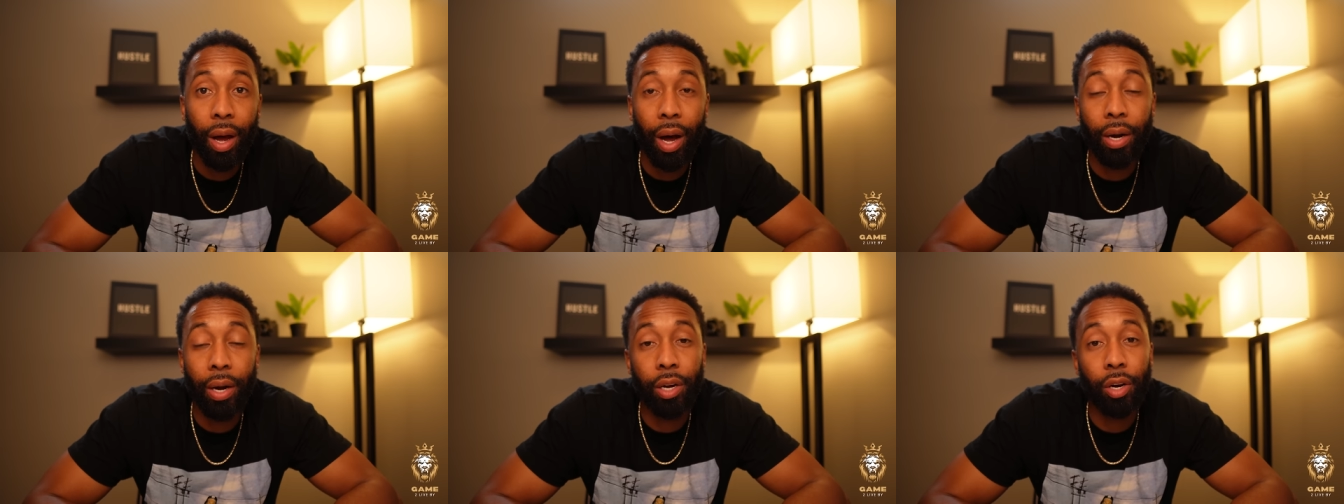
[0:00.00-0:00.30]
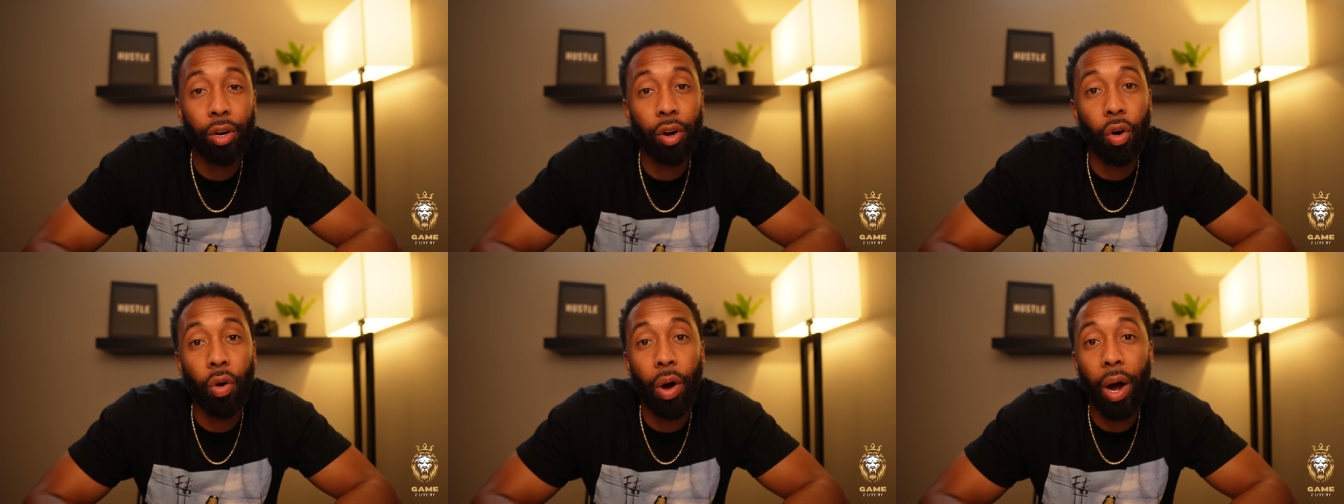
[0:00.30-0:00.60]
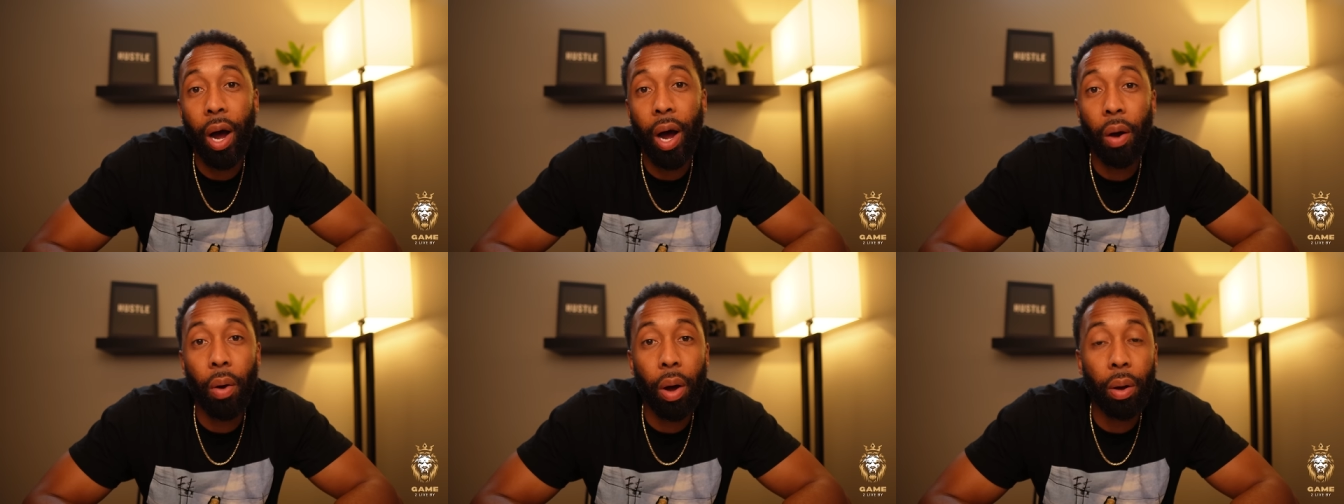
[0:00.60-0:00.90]
I didn't know
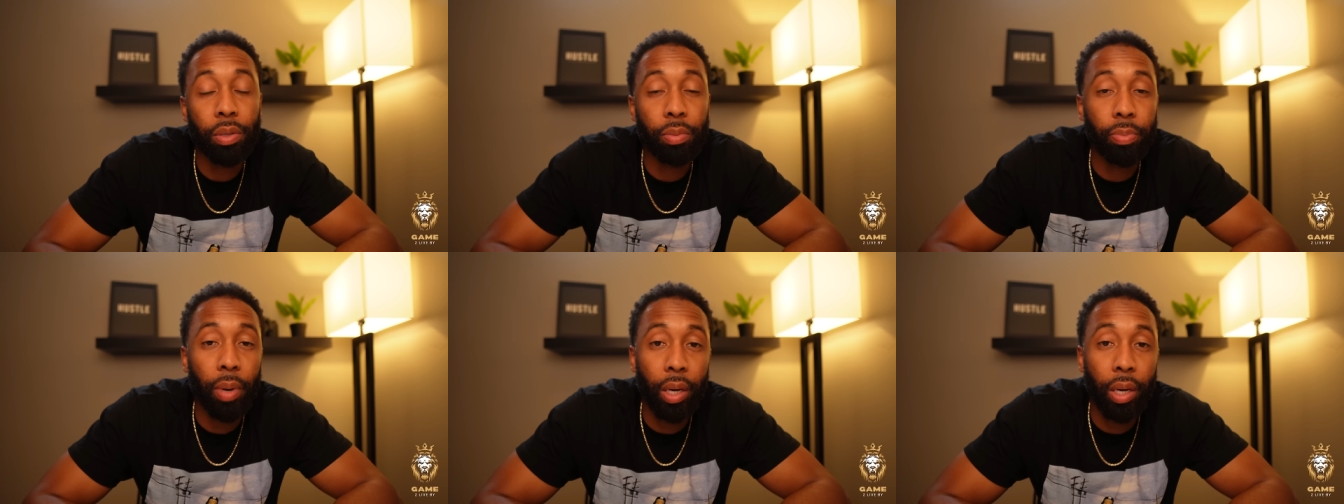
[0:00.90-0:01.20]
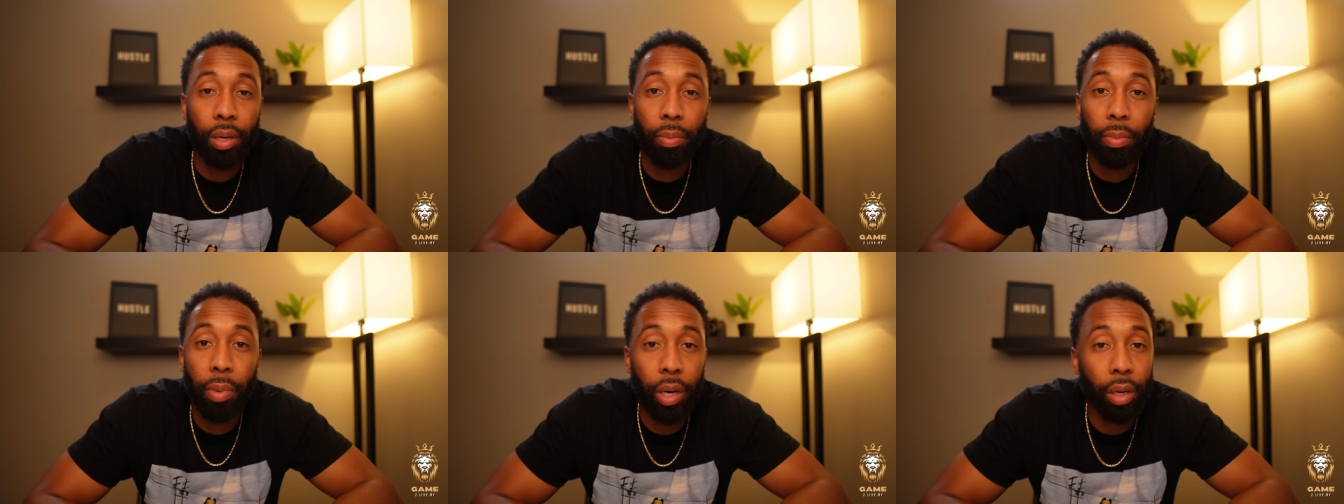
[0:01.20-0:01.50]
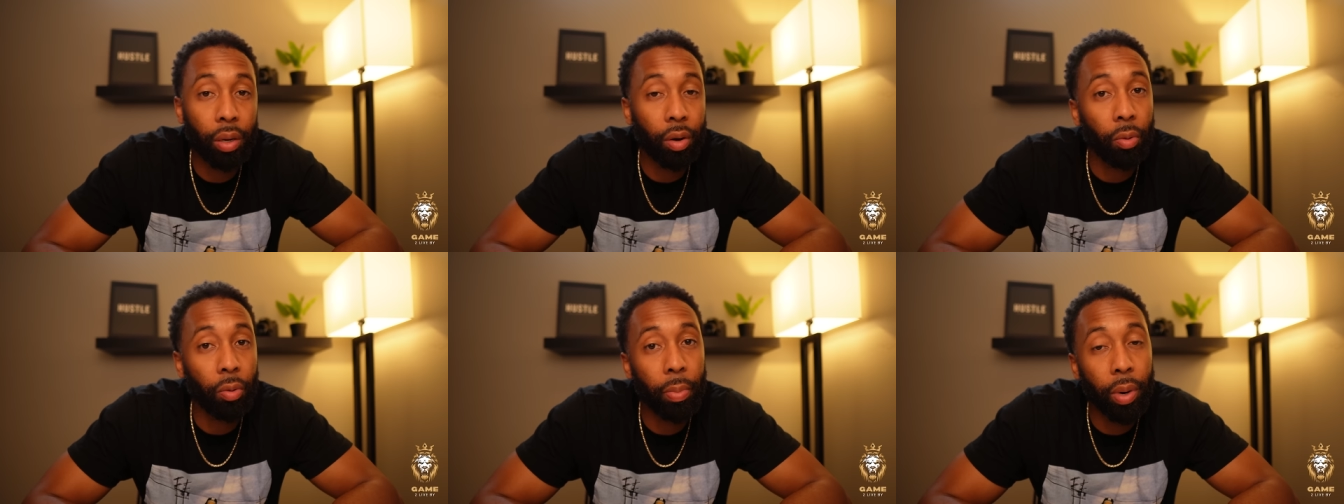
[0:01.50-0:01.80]
how I was about to
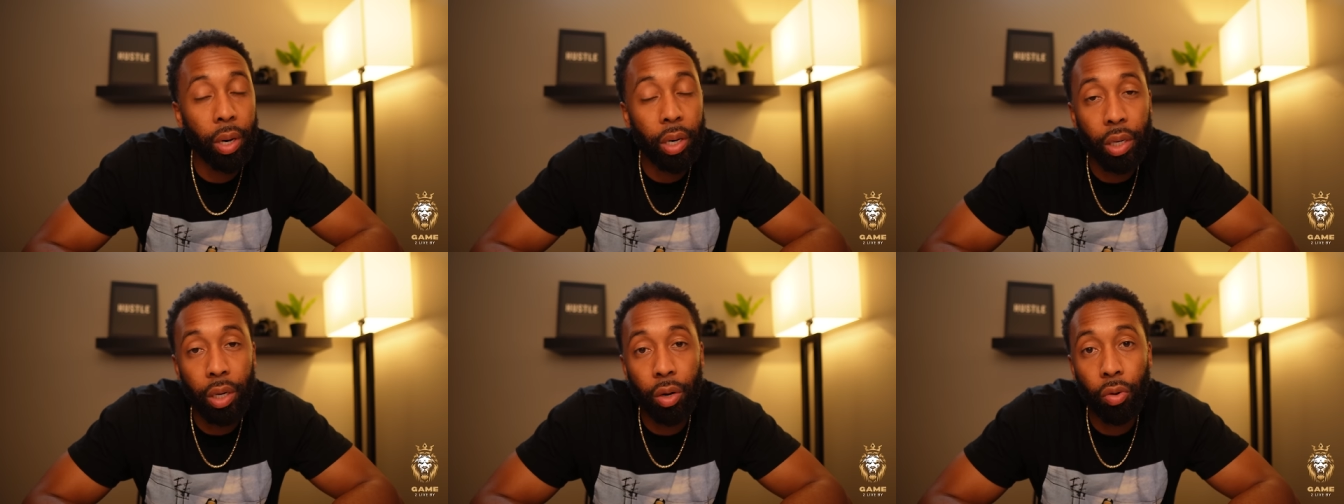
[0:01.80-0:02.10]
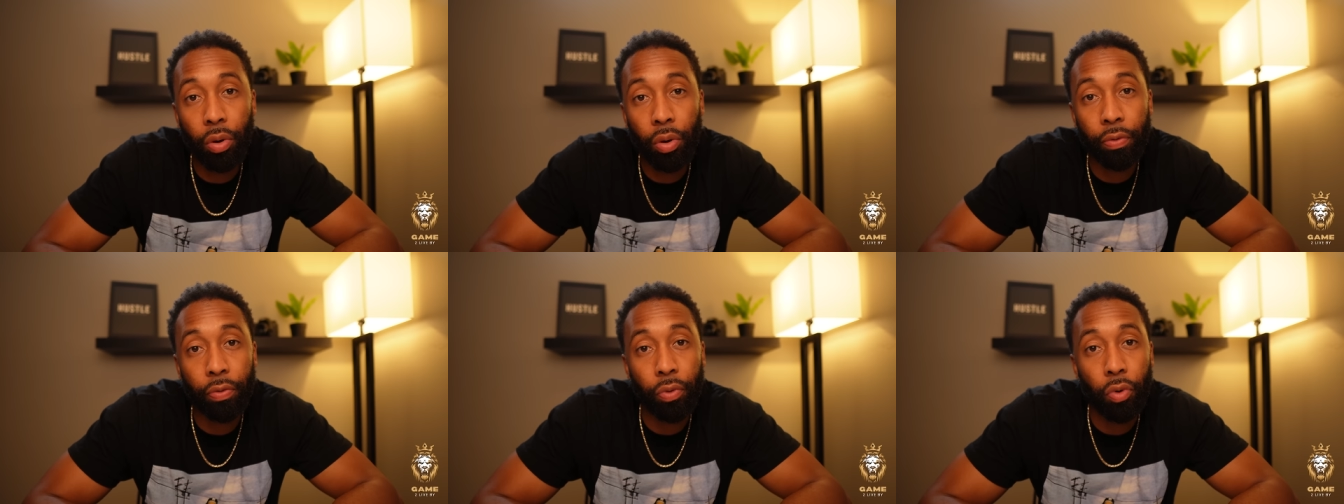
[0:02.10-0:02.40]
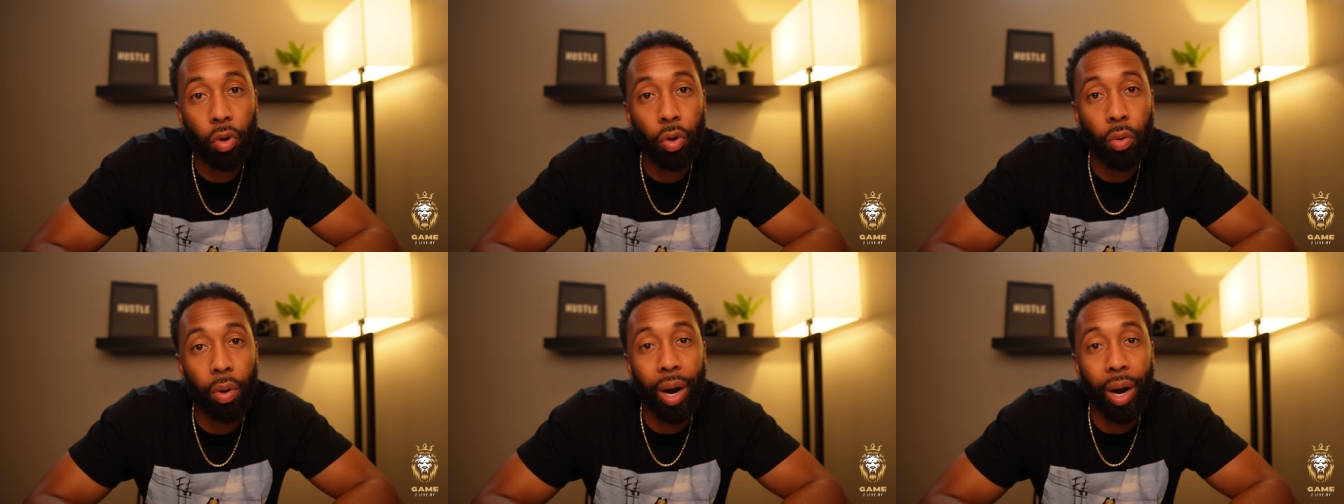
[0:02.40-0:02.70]
make no money going
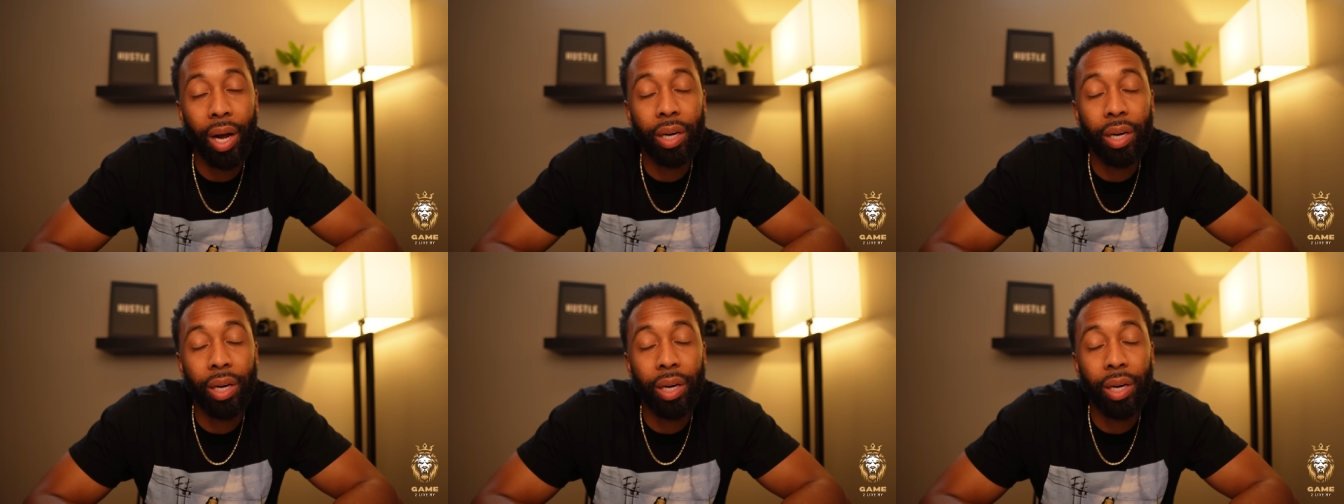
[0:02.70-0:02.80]
forward.